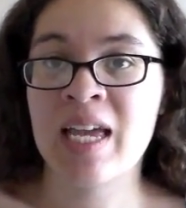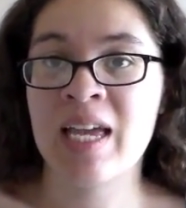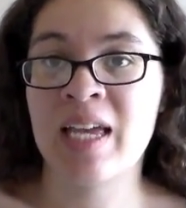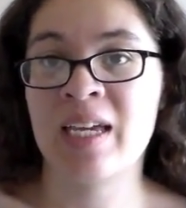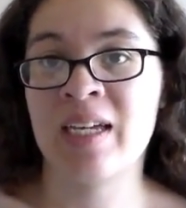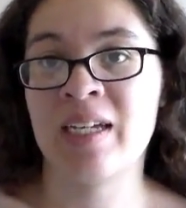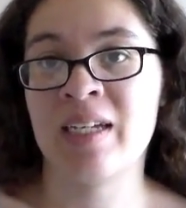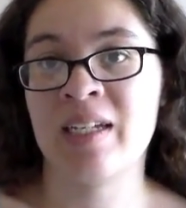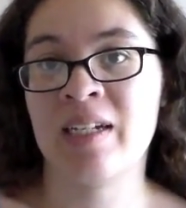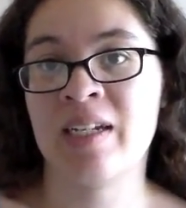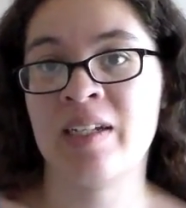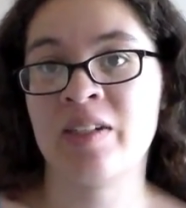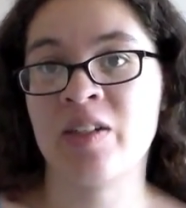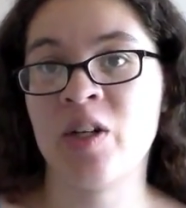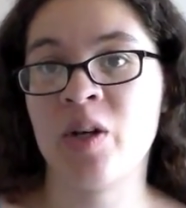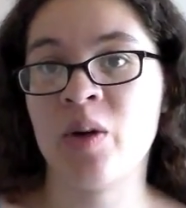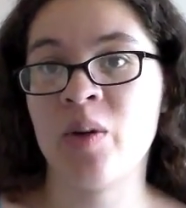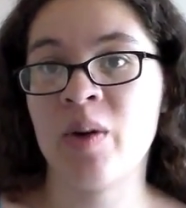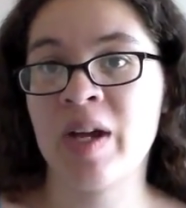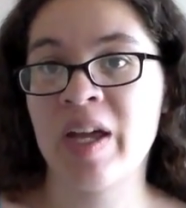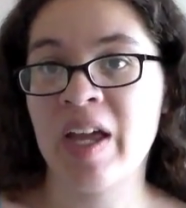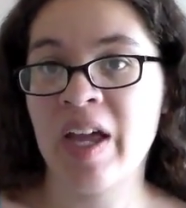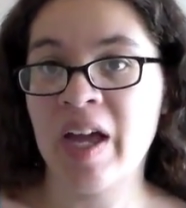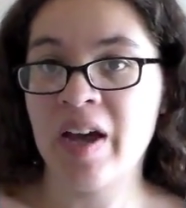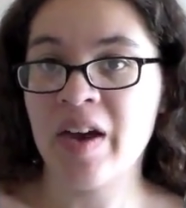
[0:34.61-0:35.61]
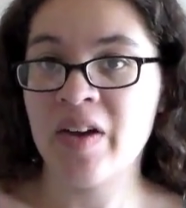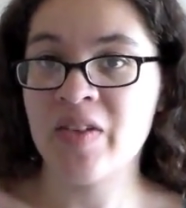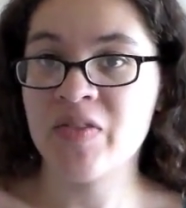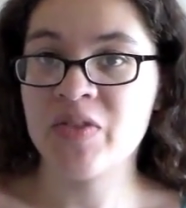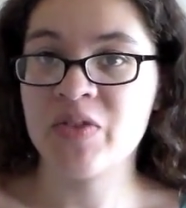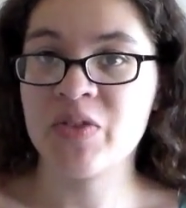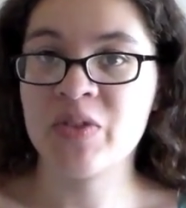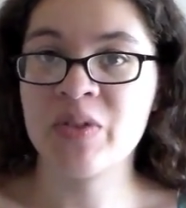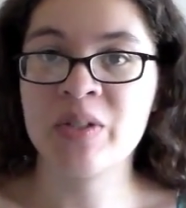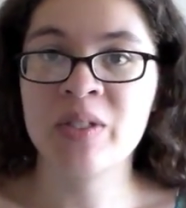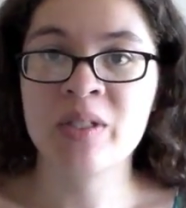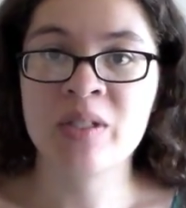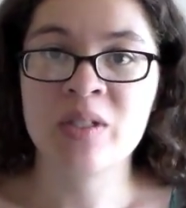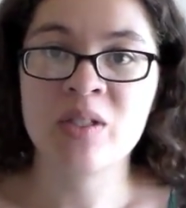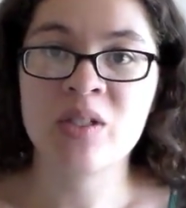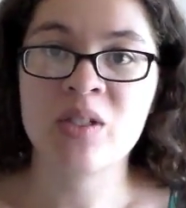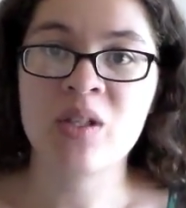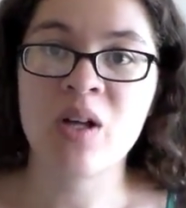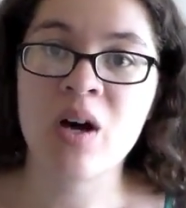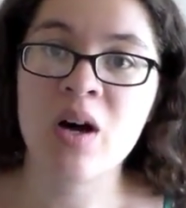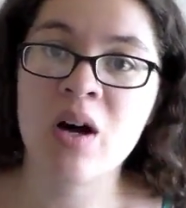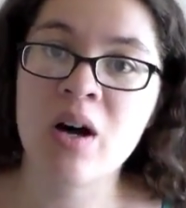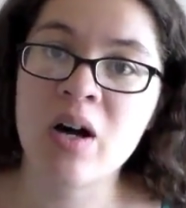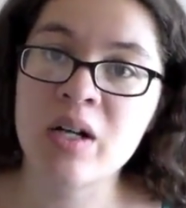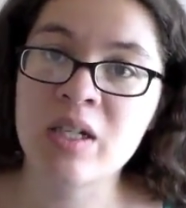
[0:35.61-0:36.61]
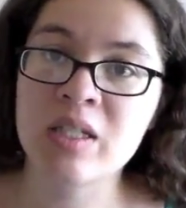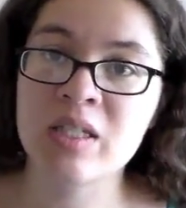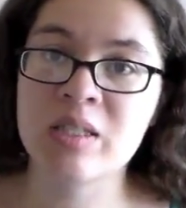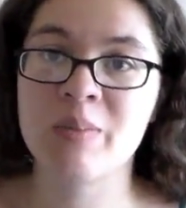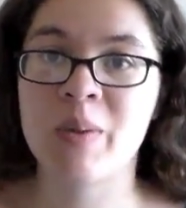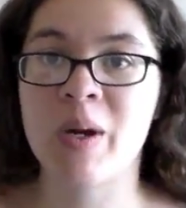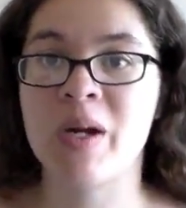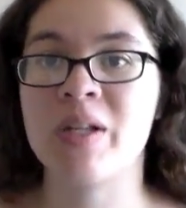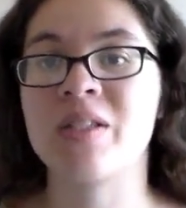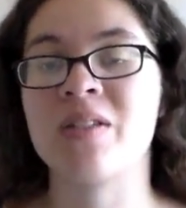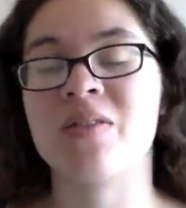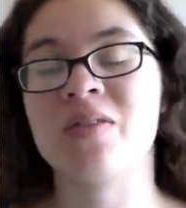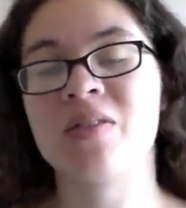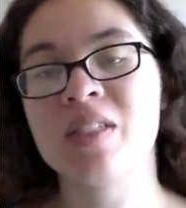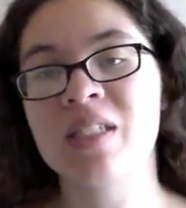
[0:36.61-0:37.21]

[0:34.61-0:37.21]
and I know I have long spots of